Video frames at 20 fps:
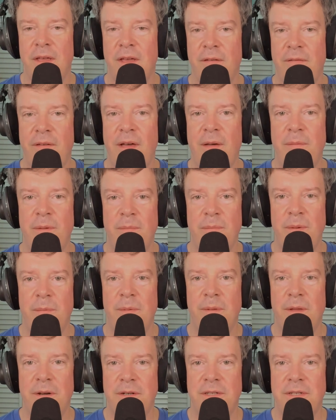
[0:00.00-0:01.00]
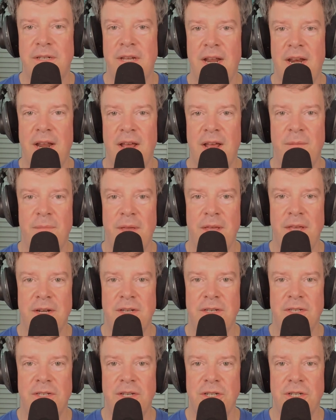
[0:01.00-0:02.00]
of helping people understand how to make a
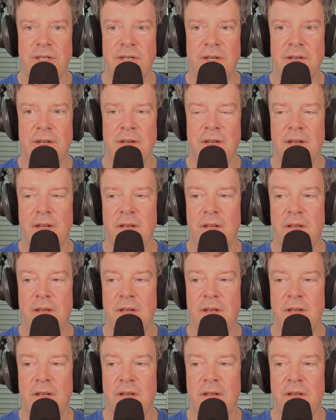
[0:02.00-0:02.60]
decision.